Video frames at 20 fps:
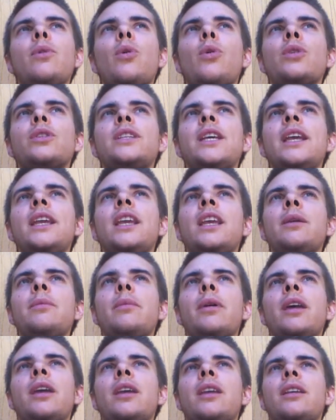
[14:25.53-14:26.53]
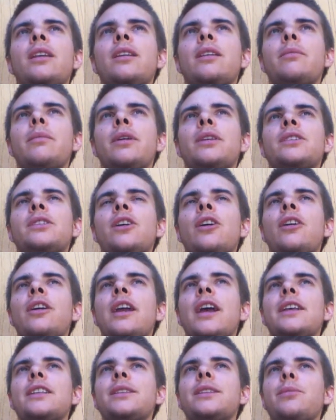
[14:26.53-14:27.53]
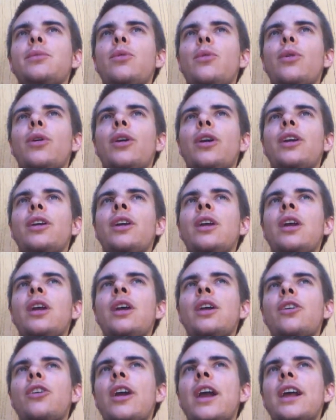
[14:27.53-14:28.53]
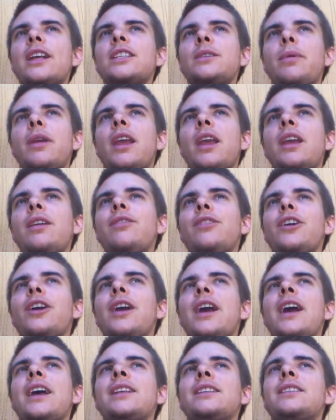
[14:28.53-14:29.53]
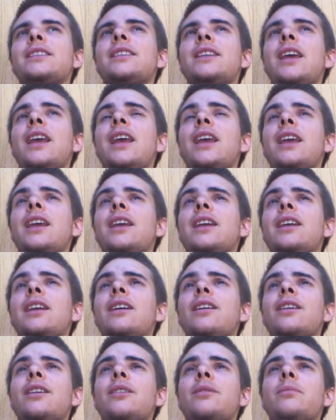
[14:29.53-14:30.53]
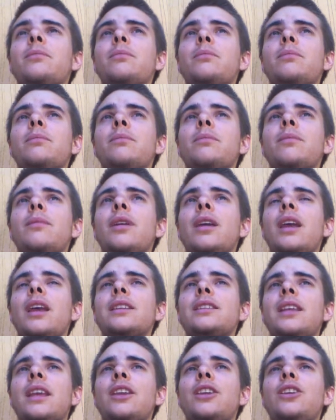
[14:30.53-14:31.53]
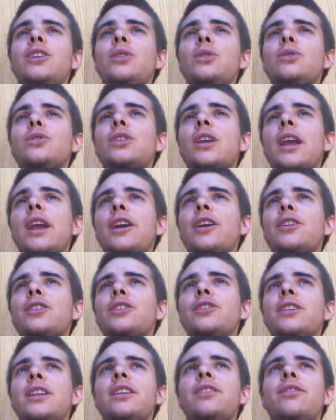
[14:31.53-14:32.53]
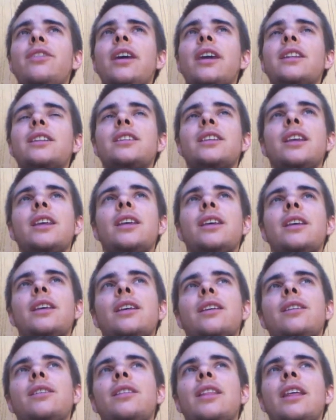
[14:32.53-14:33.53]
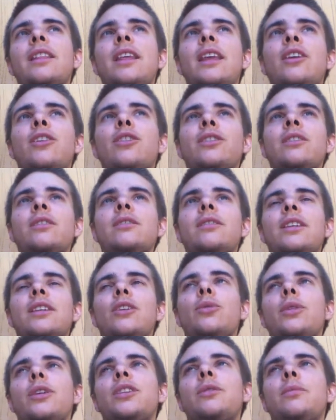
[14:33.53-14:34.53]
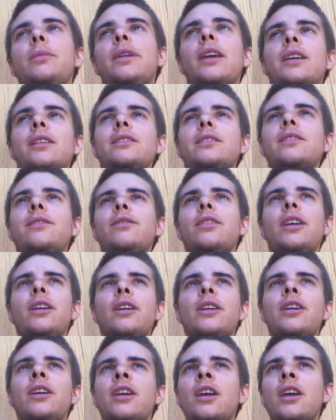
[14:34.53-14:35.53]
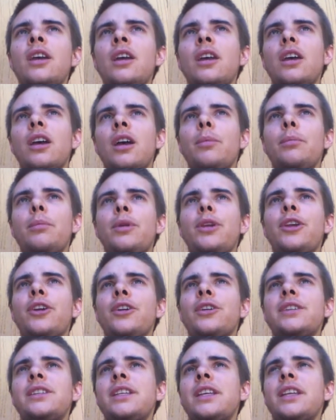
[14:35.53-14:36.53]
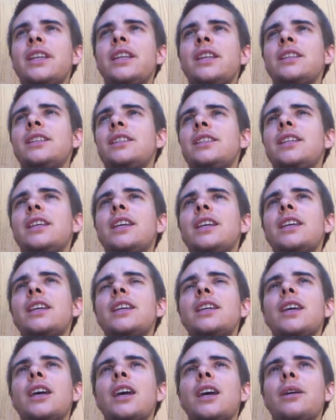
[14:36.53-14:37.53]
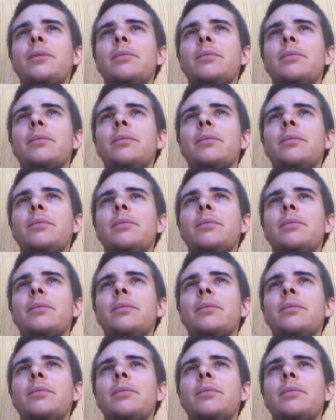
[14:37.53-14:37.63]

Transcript: or taking my sarcasm or crass behavior as a huge character defect that they couldn't deal with because of their puritanistic